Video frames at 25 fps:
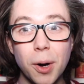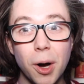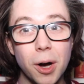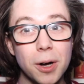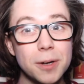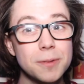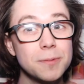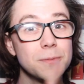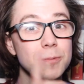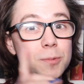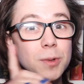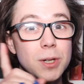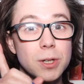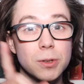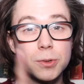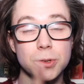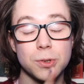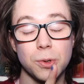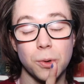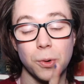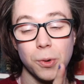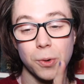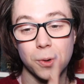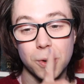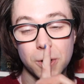but real
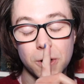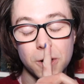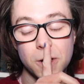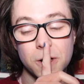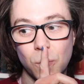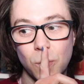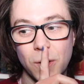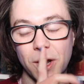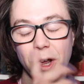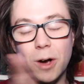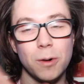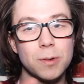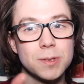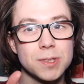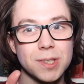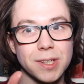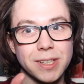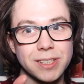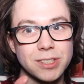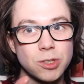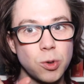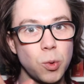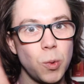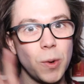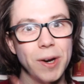talk, when I was
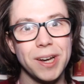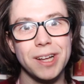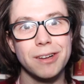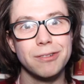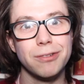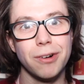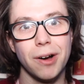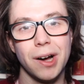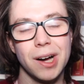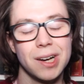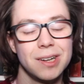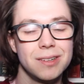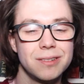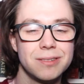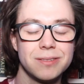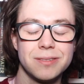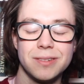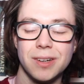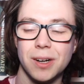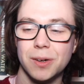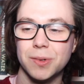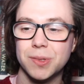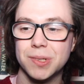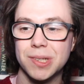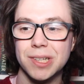like
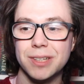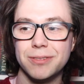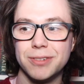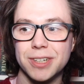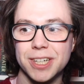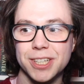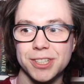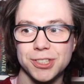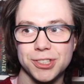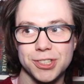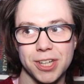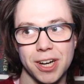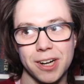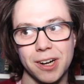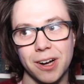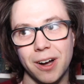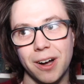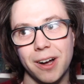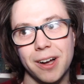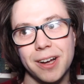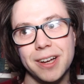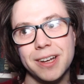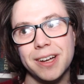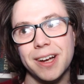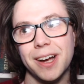25, I was living in
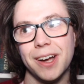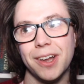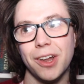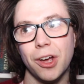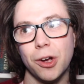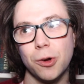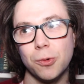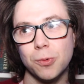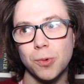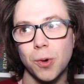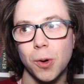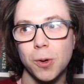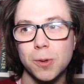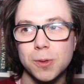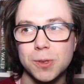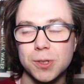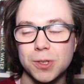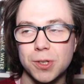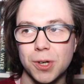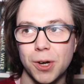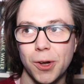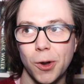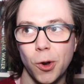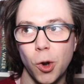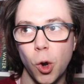Shanghai and I
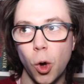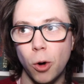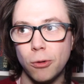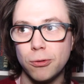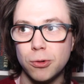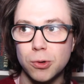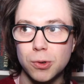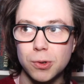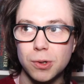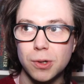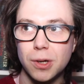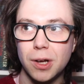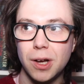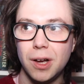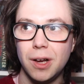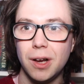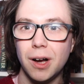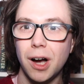wrote a novel.